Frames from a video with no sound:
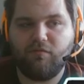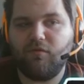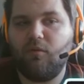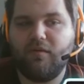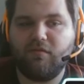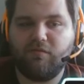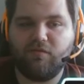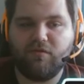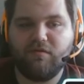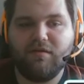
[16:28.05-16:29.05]
Always, of
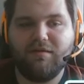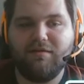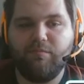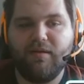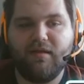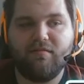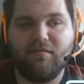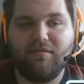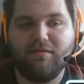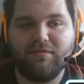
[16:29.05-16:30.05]
course, depends
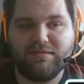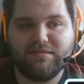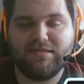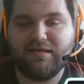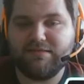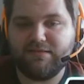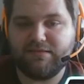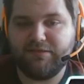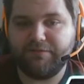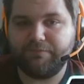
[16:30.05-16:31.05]
on the sizings
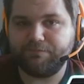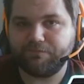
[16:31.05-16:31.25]
here.